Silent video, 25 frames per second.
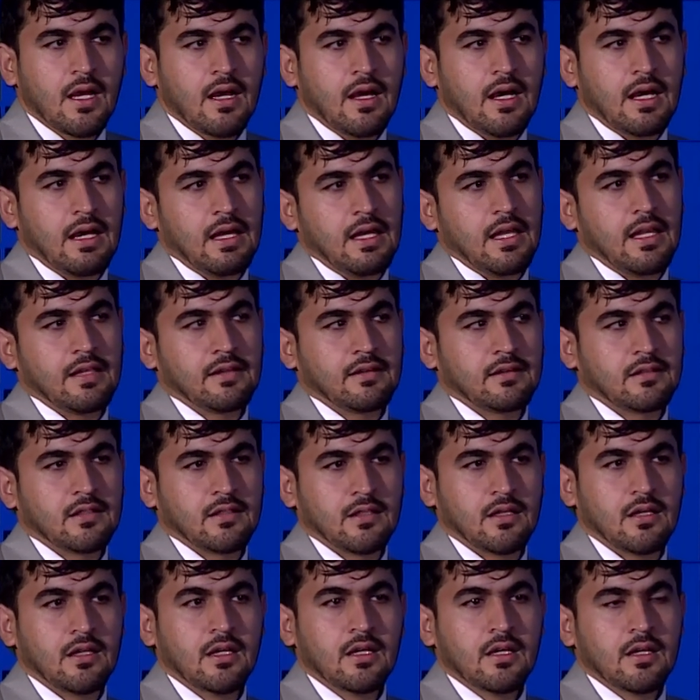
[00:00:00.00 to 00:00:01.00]
And
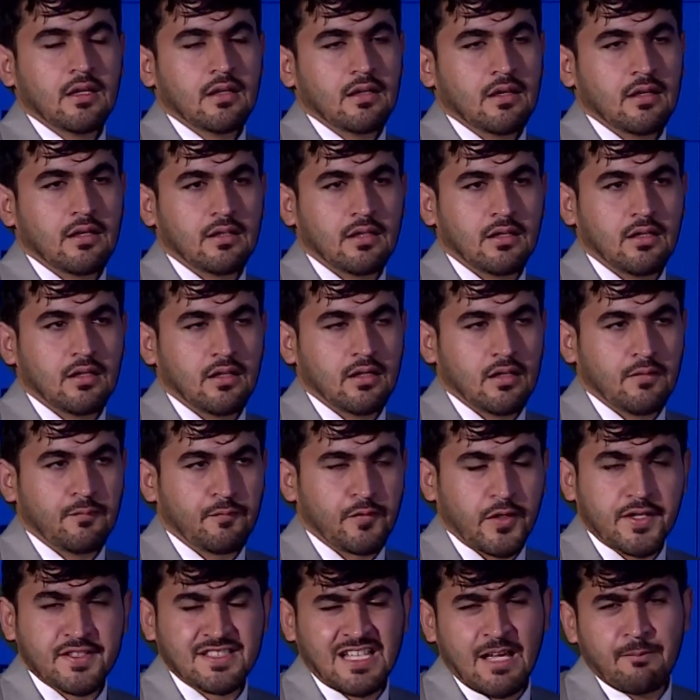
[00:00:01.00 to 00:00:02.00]
for
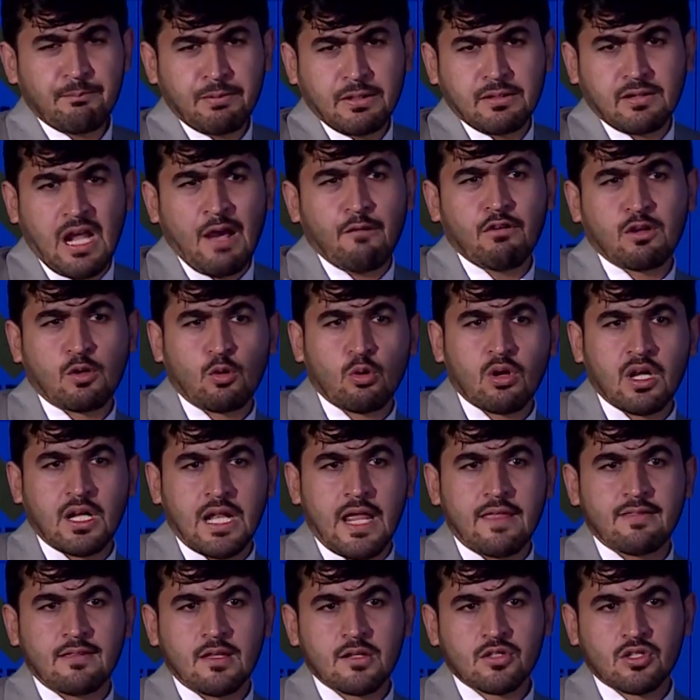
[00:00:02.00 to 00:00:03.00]
example, our
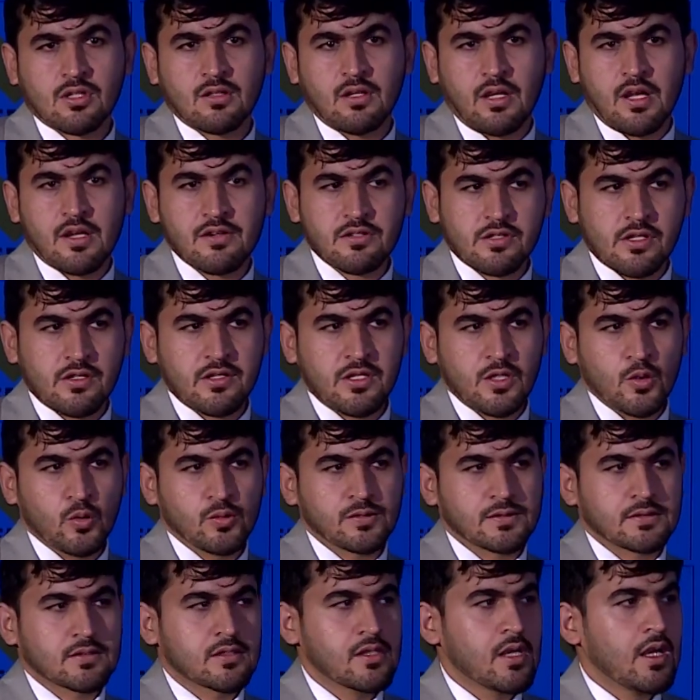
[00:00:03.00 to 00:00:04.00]
organization
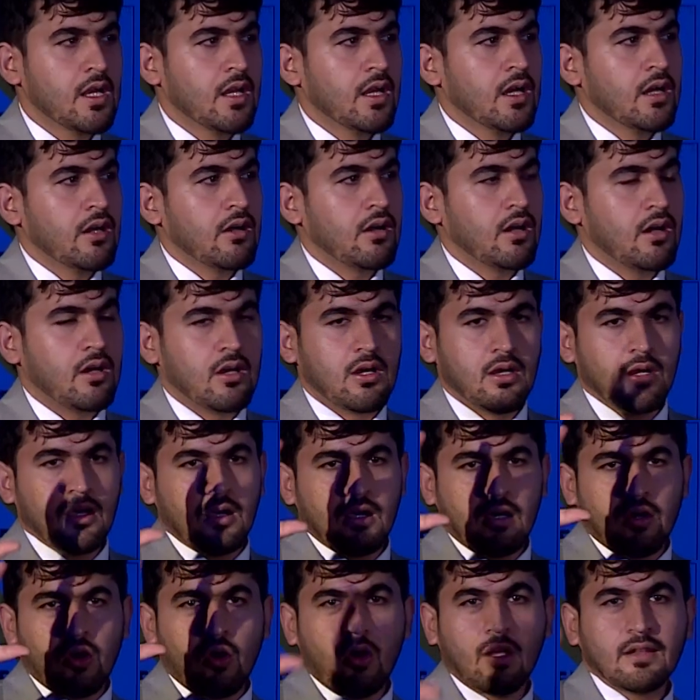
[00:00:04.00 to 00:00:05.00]
introduced
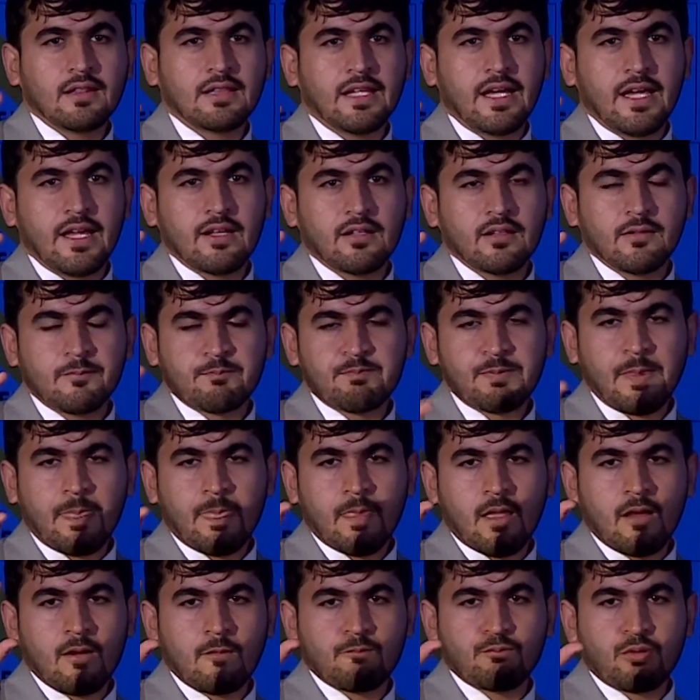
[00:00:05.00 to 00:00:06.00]
online
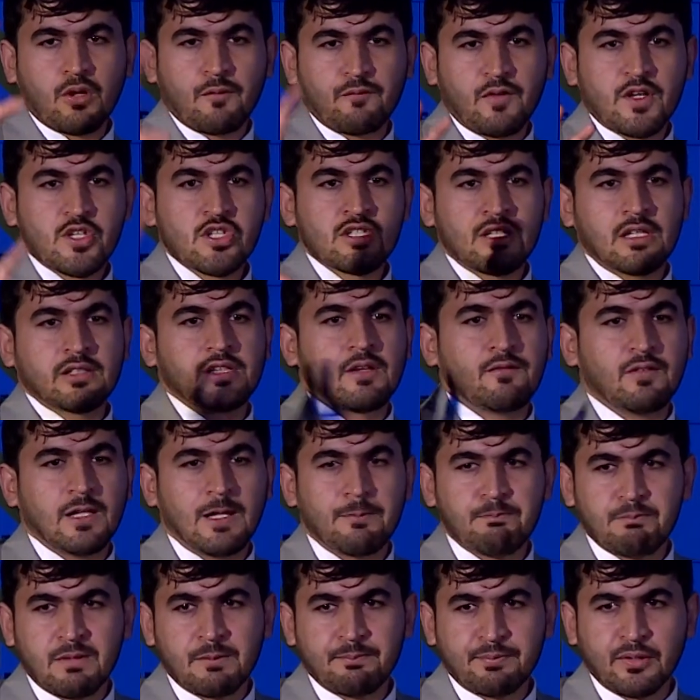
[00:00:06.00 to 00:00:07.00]
professional
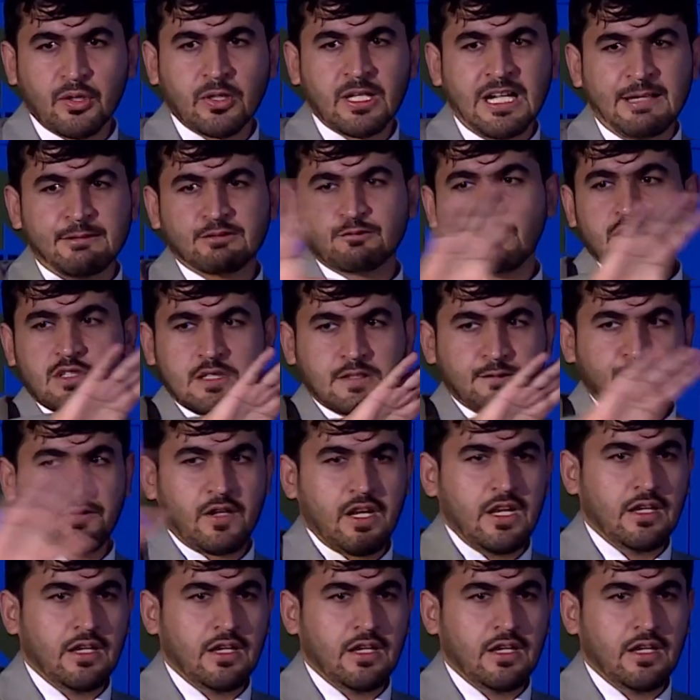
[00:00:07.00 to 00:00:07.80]
development programs, which is